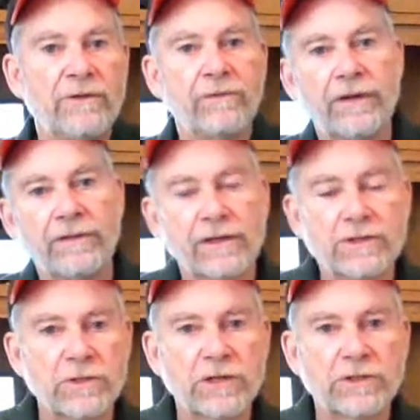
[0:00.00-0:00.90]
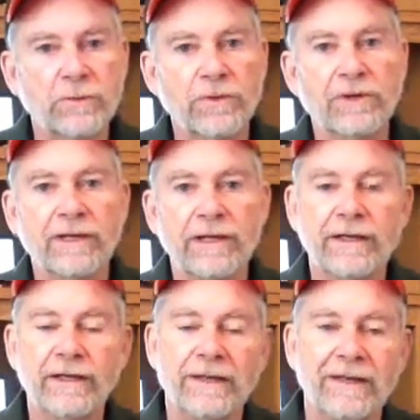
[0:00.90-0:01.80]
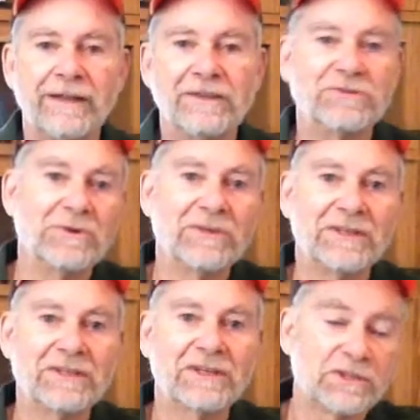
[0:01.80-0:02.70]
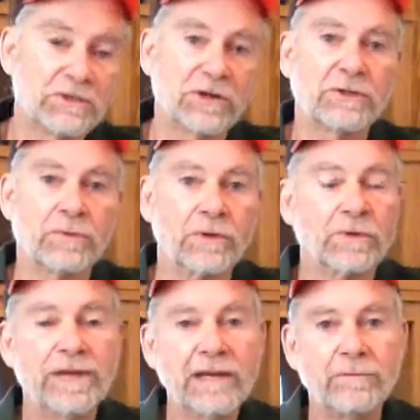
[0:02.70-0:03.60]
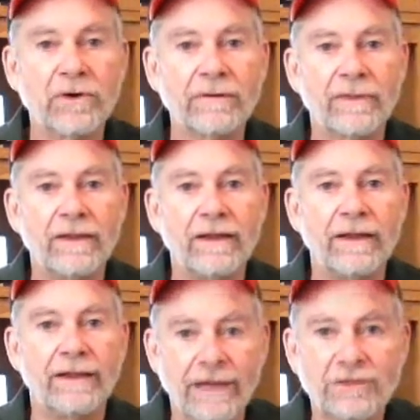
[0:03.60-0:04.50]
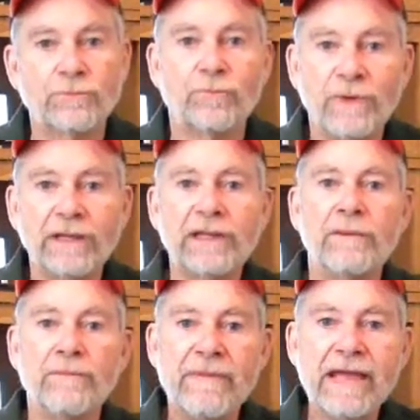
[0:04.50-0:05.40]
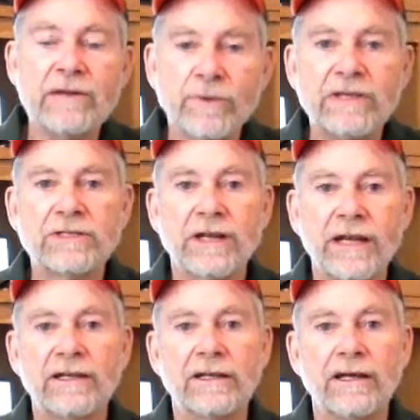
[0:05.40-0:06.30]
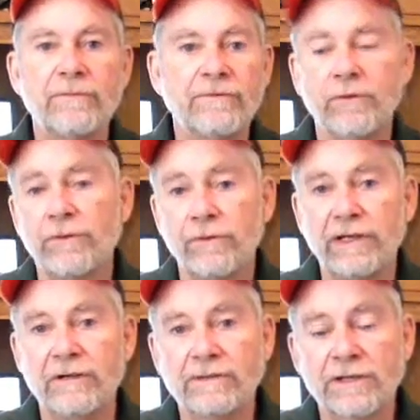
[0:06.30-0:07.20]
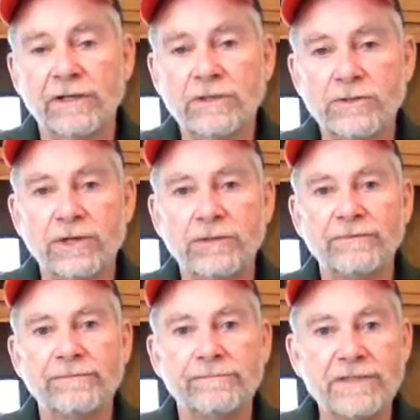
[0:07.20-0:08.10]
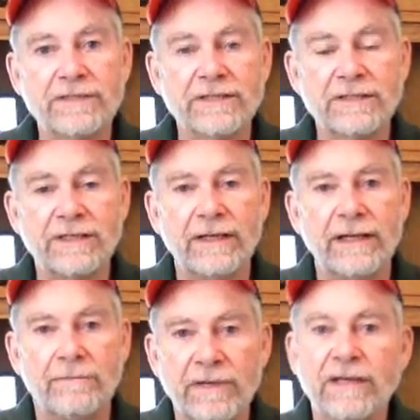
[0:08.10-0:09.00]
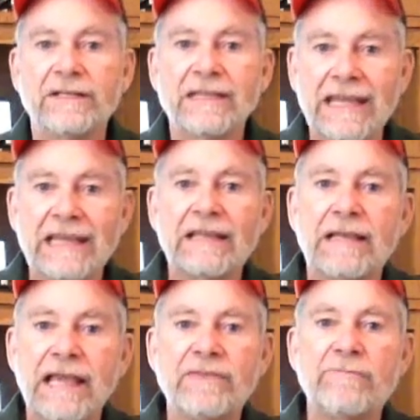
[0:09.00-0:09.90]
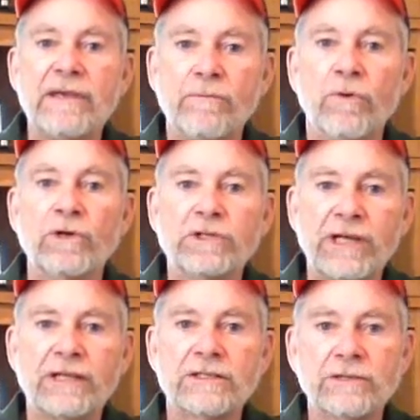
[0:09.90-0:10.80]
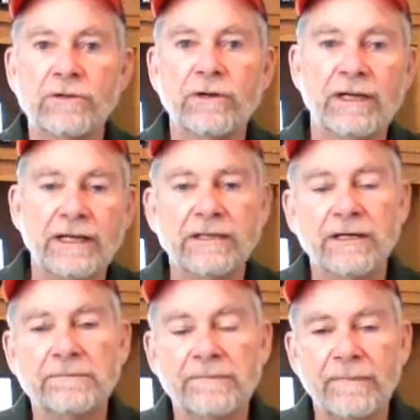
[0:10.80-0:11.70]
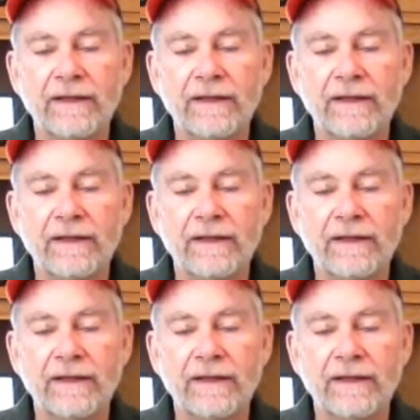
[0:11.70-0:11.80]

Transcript: offered in the construction world. And the truth is, the construction world paid more. That's really the main reason I ended up for 30 years in the construction business, because it gave me more chance to earn an income.